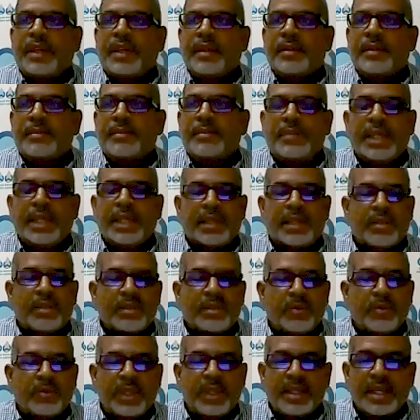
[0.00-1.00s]
like on the
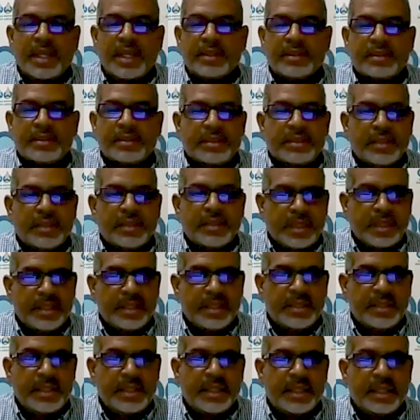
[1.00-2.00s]
weekends, like you
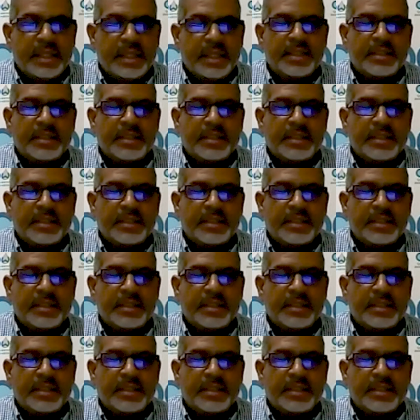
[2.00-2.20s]
see here,